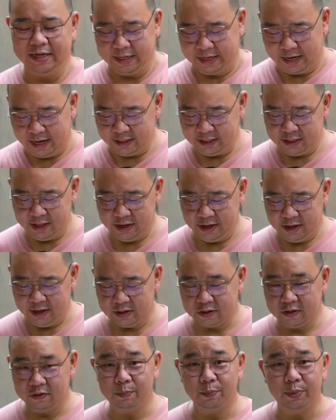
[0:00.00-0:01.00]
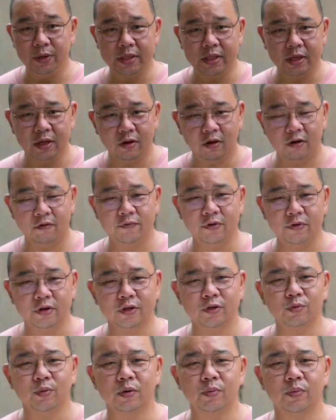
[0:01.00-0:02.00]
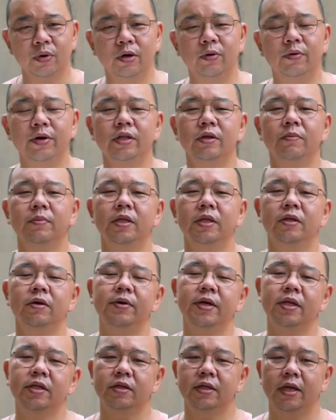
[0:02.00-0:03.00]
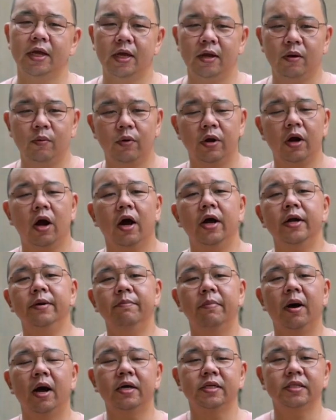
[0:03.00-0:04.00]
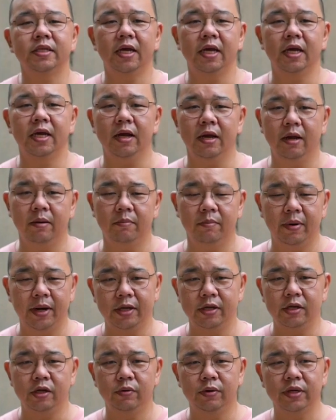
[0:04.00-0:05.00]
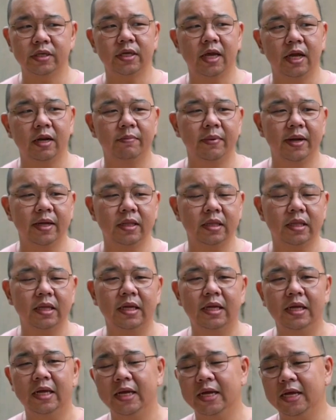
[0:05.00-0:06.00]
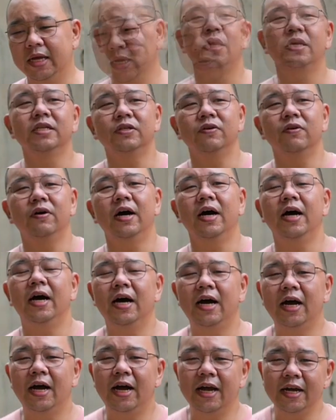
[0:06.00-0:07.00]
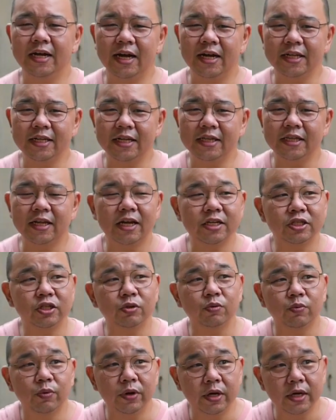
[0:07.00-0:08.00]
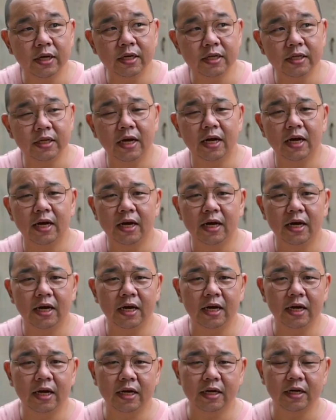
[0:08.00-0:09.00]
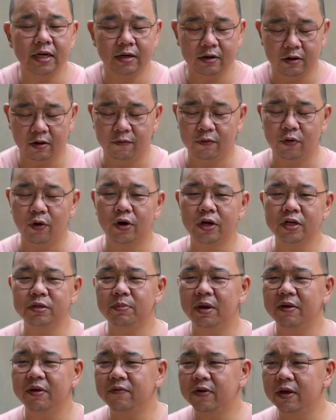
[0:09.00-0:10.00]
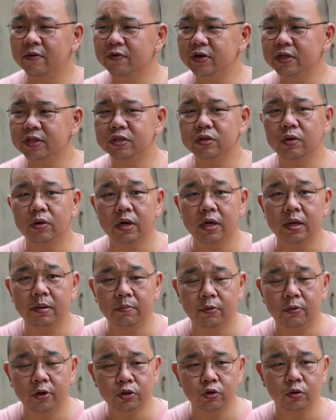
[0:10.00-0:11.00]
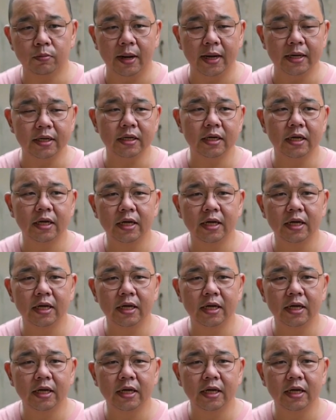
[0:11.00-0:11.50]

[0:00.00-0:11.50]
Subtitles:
I think it's pretty obvious what we're going to be doing today. We're unboxing my newest helmet. So I got in touch with, of course, my favorite store, Motoman.